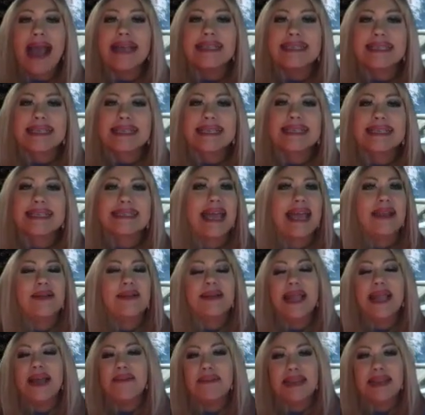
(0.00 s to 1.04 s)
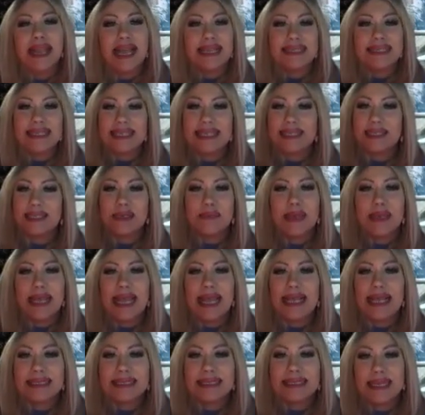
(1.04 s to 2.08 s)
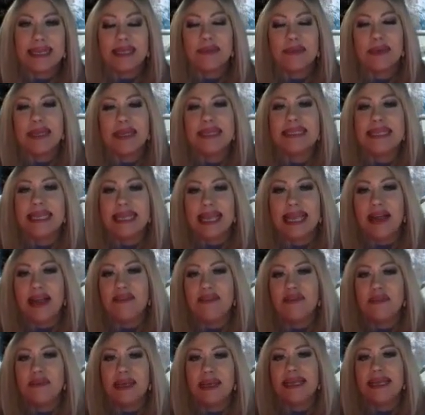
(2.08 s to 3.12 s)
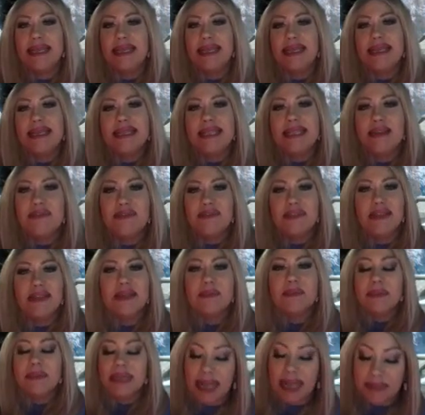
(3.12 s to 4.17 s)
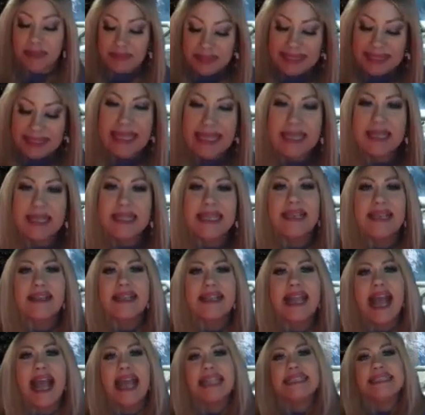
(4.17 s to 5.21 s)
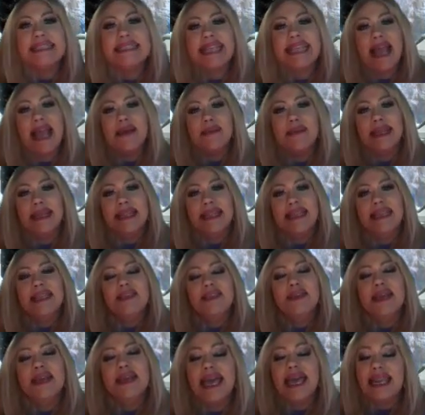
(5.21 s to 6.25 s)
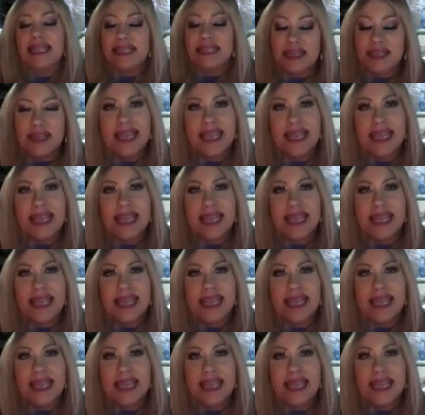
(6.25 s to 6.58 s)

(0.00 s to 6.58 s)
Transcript: ass, because I don't have an ass. They took my ass. Now they want to take half of my left lung, but I'm still here. God damn it. You got to